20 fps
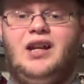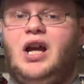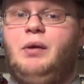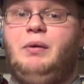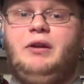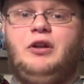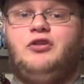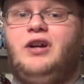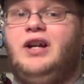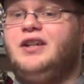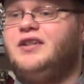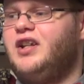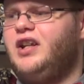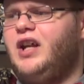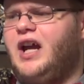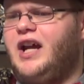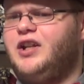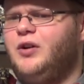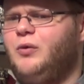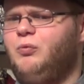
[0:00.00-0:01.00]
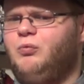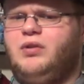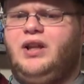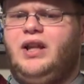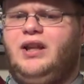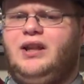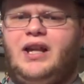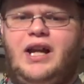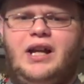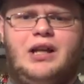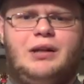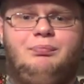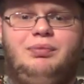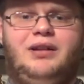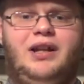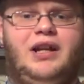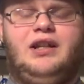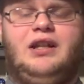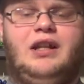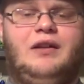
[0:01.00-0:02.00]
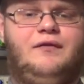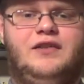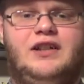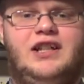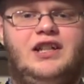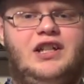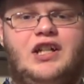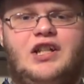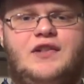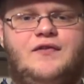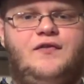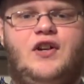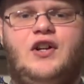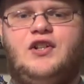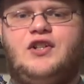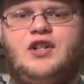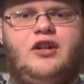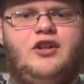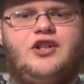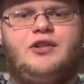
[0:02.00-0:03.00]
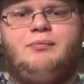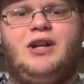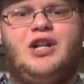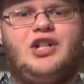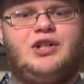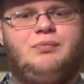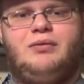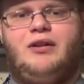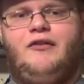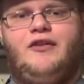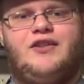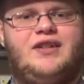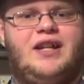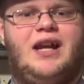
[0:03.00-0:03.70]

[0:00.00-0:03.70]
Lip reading: I mean, granted, I don't really like playing the 3DS version of Smash Bros.